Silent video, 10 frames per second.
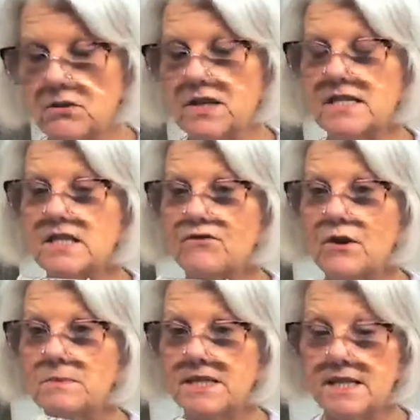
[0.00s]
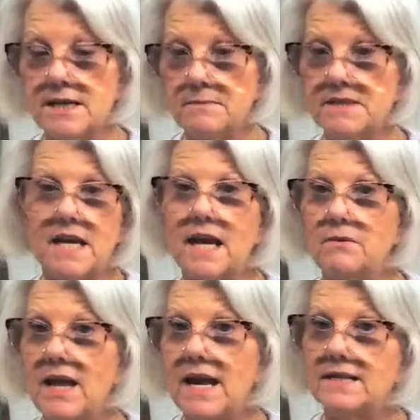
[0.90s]
this is from Sims,
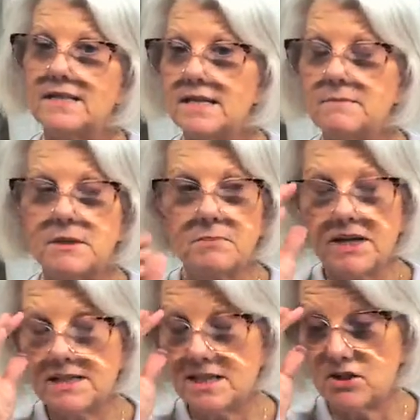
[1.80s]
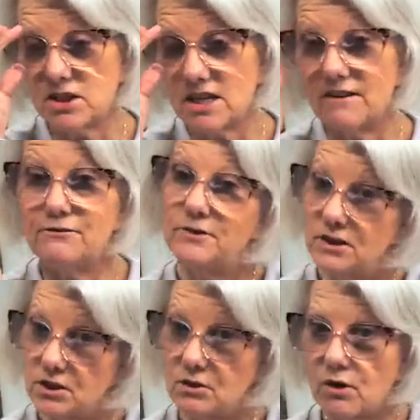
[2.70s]
and that Sims gets their stuff
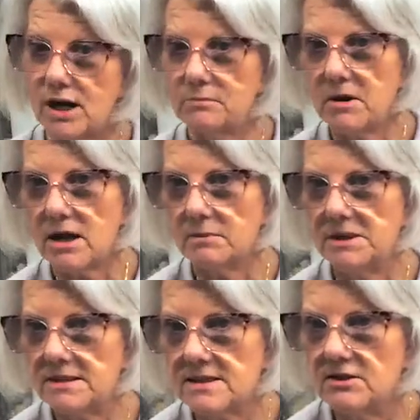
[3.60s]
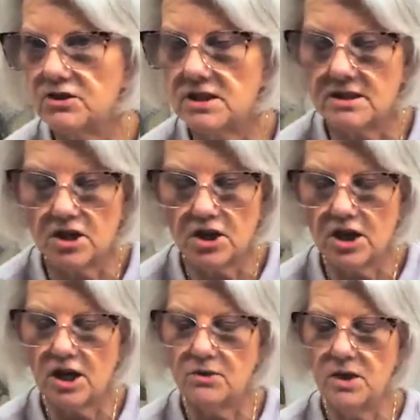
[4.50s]
through Craig Bachman. So just so you
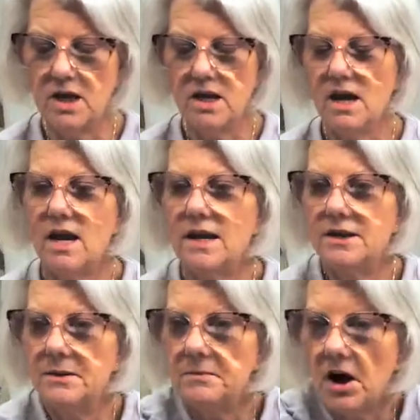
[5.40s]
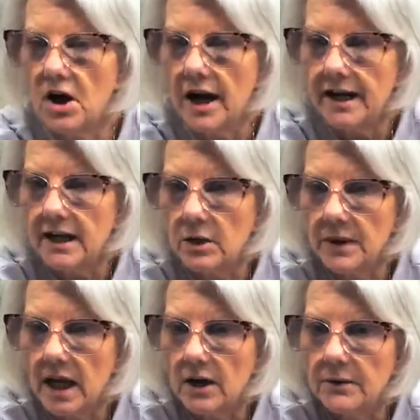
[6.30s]
know. All right, here we
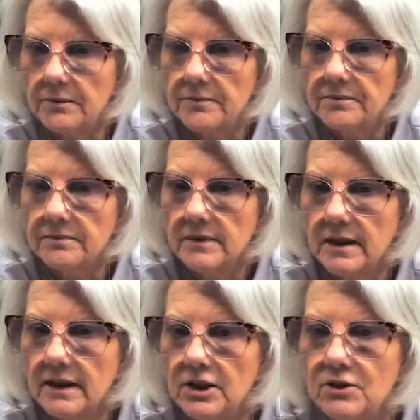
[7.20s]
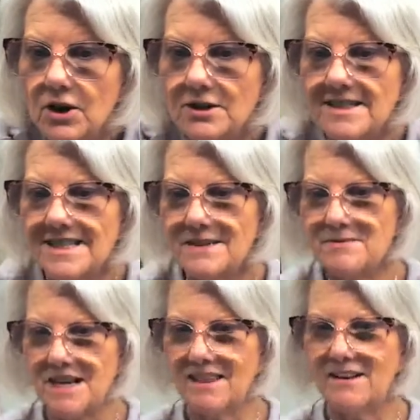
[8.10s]
go. You go to
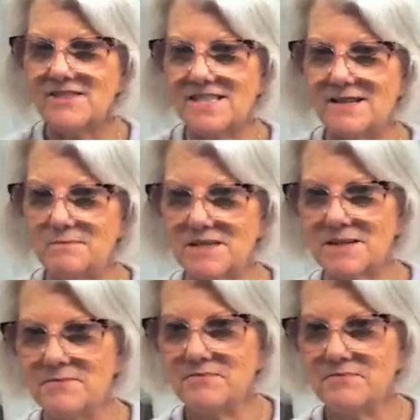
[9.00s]
Sims. I love Sims.